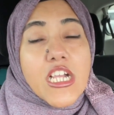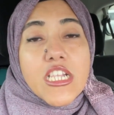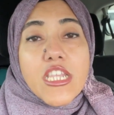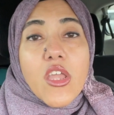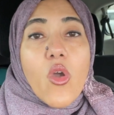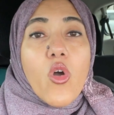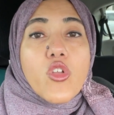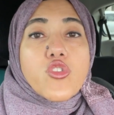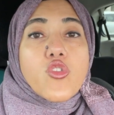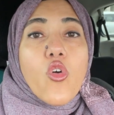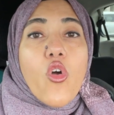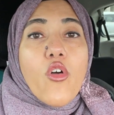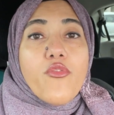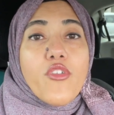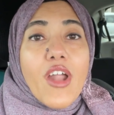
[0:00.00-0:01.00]
They also
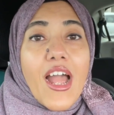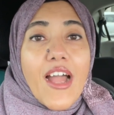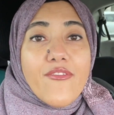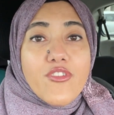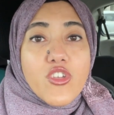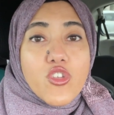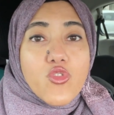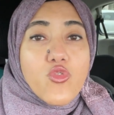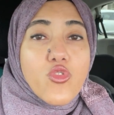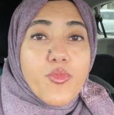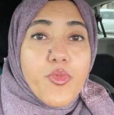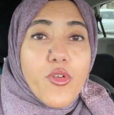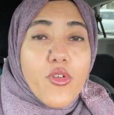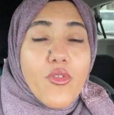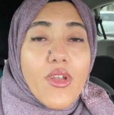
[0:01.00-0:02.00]
offer after-school
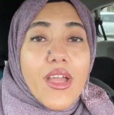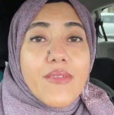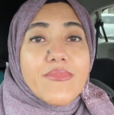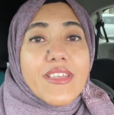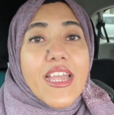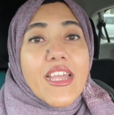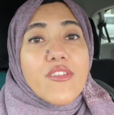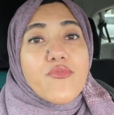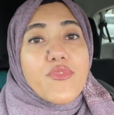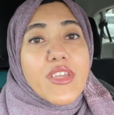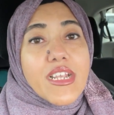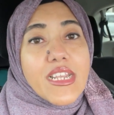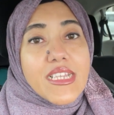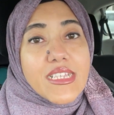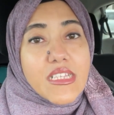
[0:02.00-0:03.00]
programs and
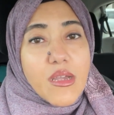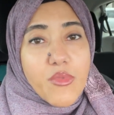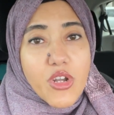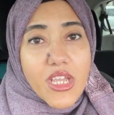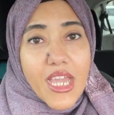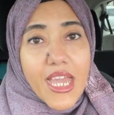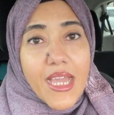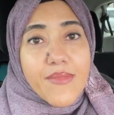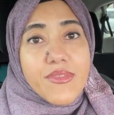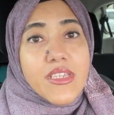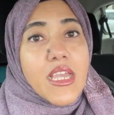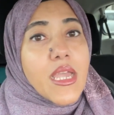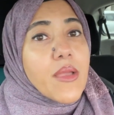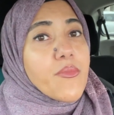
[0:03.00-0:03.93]
weekly summer camps,